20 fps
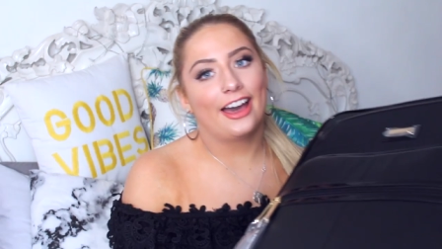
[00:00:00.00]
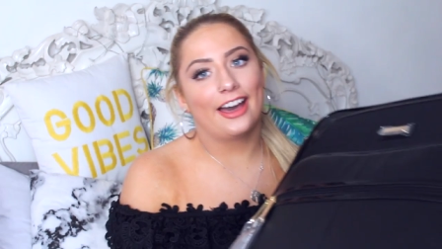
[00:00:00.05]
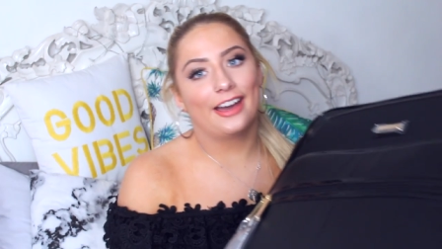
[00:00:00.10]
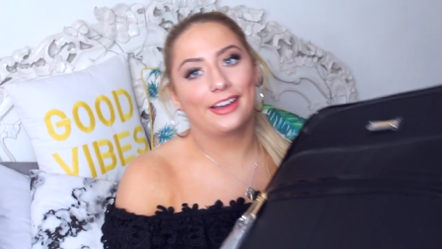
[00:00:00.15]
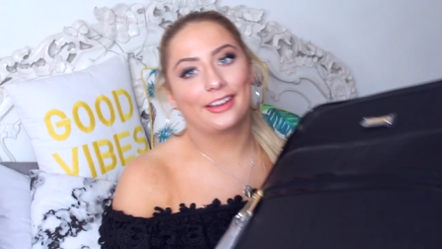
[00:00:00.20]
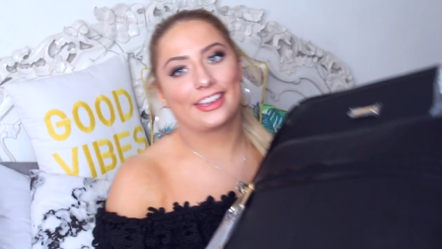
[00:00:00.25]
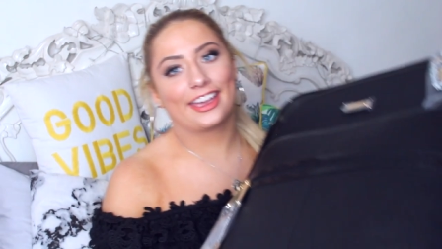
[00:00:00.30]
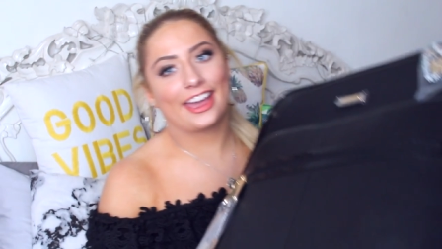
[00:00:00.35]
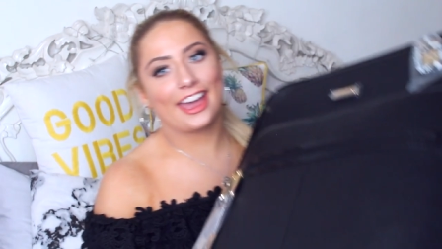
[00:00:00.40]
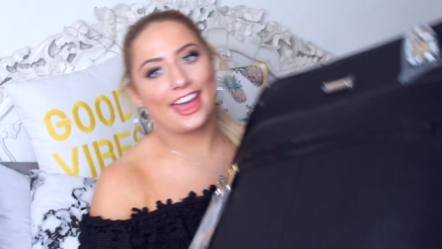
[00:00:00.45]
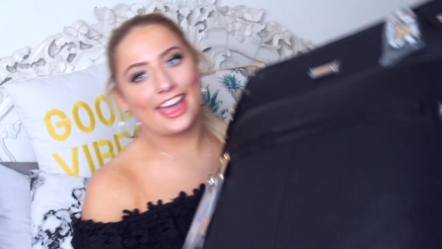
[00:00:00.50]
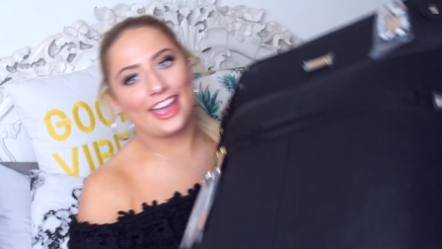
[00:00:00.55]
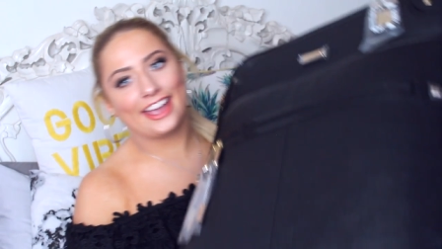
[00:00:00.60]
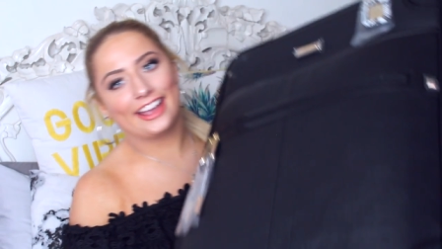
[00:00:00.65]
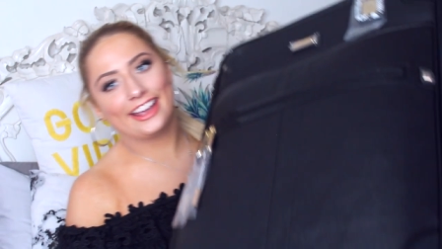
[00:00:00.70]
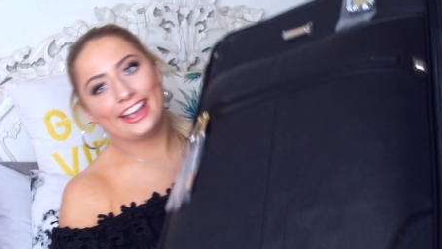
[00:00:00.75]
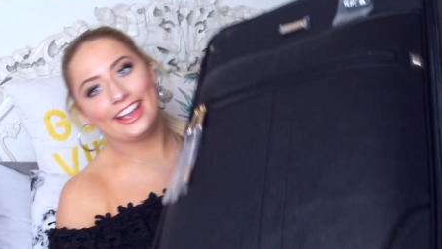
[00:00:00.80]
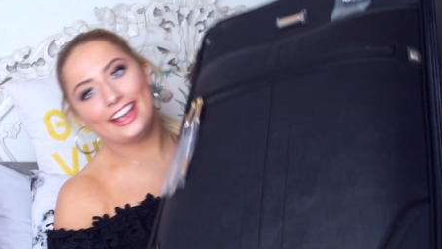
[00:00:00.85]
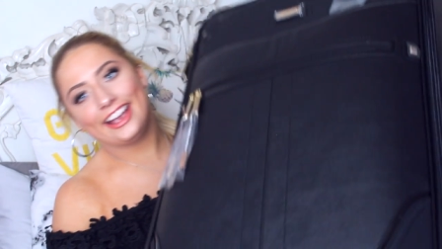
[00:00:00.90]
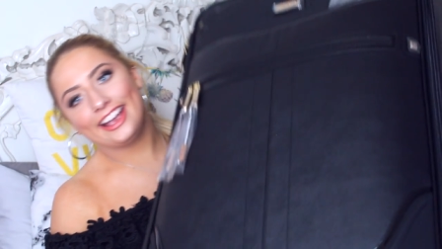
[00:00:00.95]

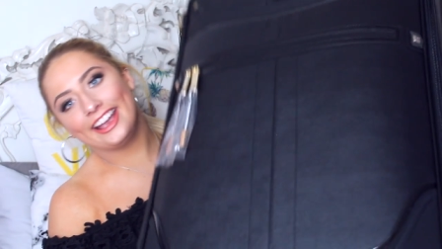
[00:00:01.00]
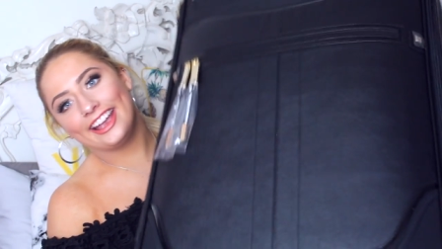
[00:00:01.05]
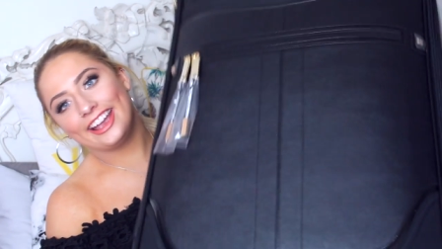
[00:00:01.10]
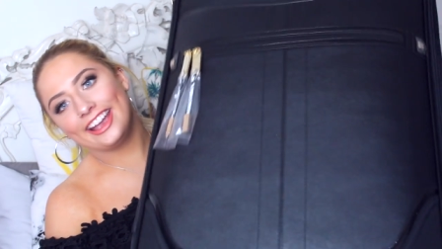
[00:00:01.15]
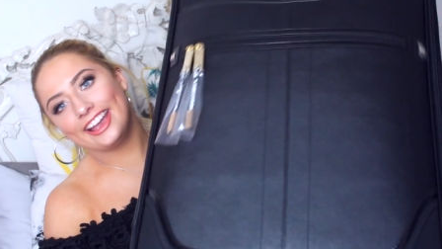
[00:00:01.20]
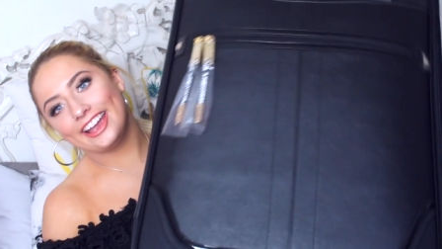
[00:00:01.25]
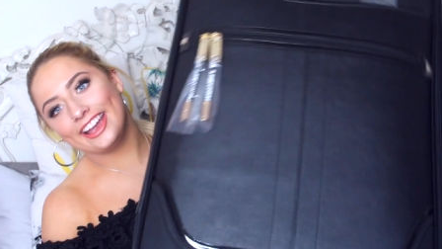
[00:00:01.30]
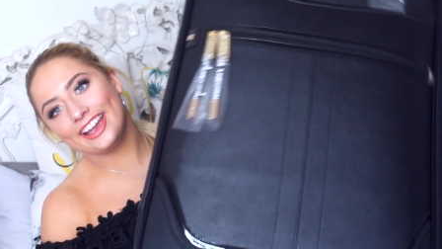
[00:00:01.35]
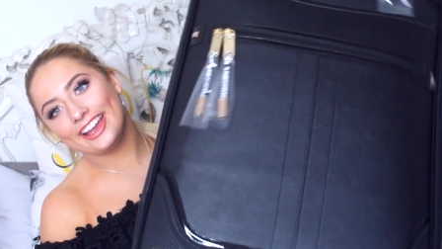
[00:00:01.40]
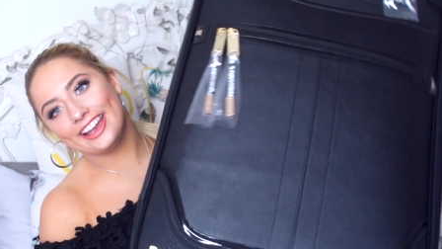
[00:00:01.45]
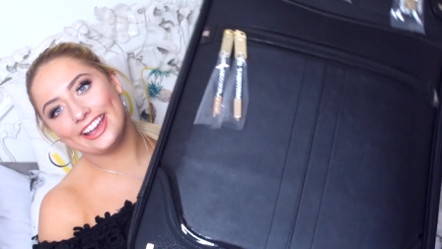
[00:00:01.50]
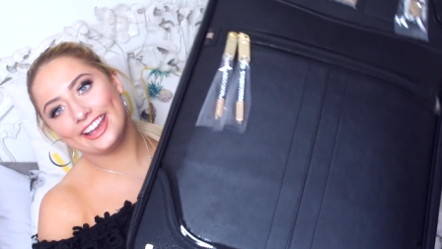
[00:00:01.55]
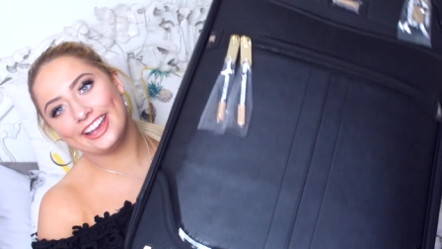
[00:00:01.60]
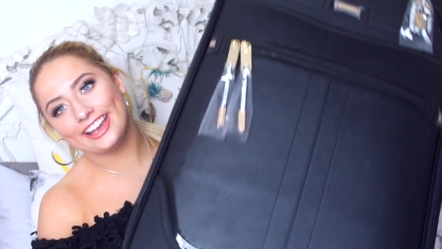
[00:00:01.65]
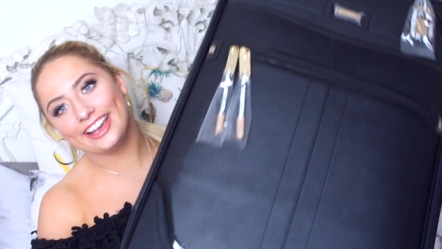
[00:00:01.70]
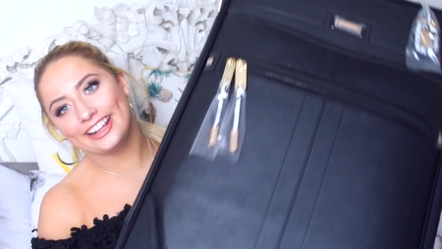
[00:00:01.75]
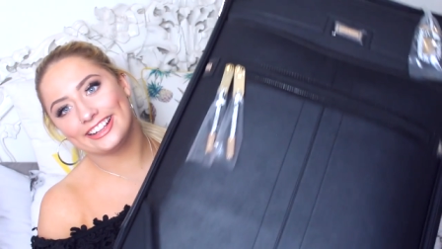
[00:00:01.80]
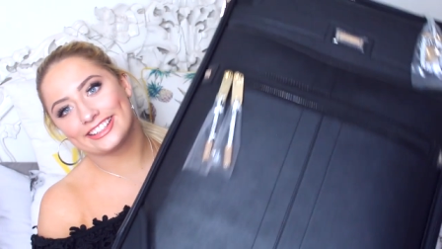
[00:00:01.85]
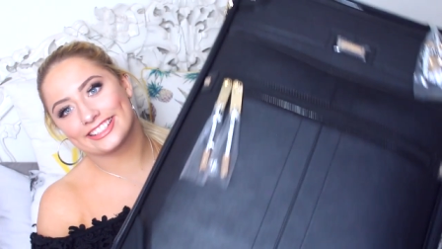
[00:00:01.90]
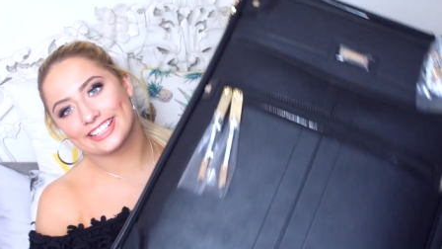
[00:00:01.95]
Okay, here
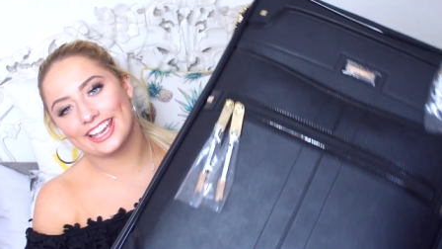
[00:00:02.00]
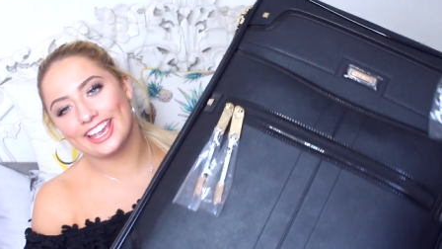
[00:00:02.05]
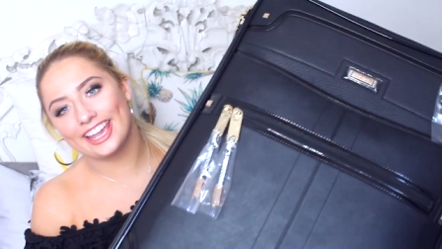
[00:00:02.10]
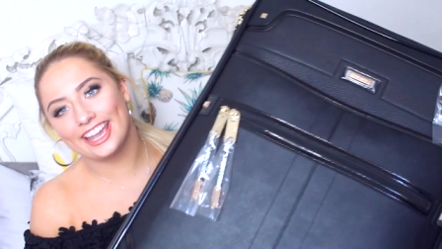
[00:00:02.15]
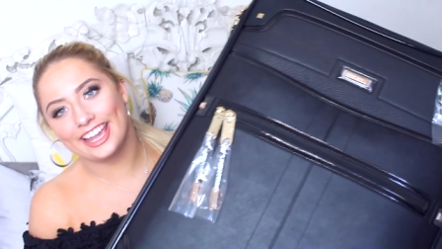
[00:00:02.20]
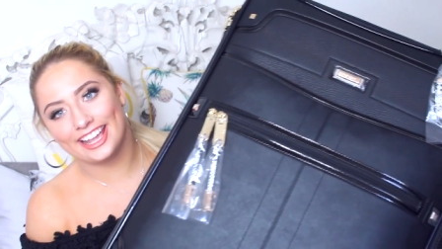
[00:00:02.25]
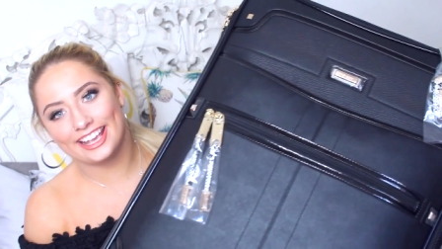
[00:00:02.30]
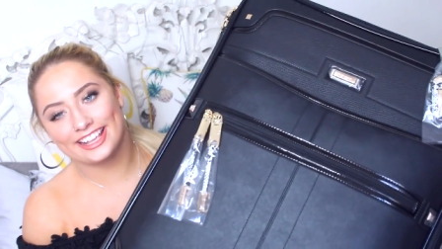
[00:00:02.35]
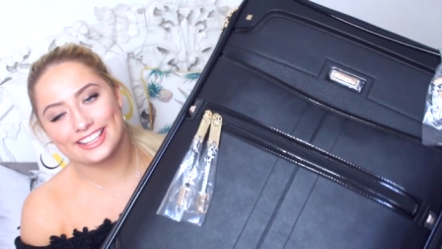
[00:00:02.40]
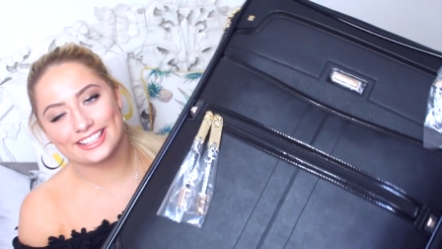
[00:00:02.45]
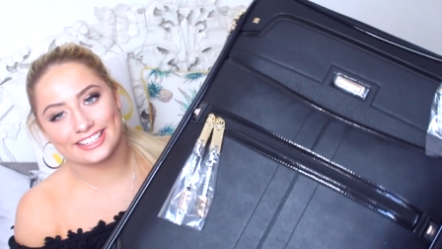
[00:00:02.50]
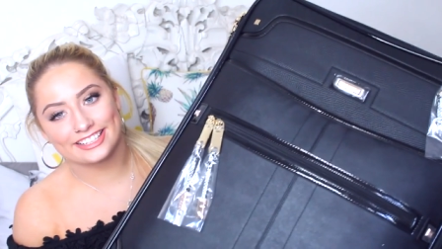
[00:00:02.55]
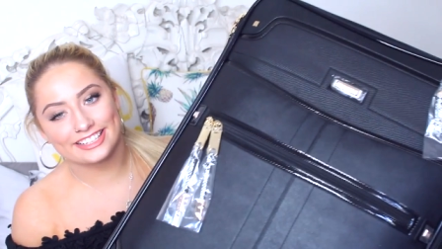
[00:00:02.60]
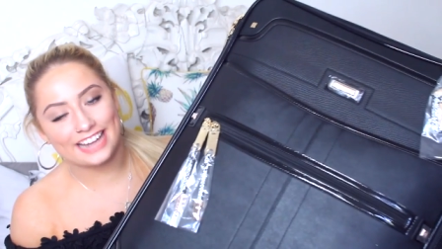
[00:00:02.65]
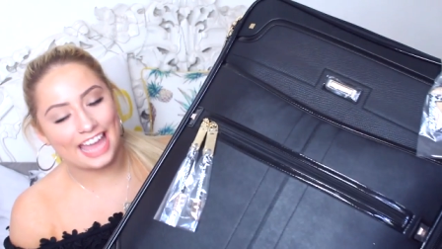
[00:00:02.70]
it is.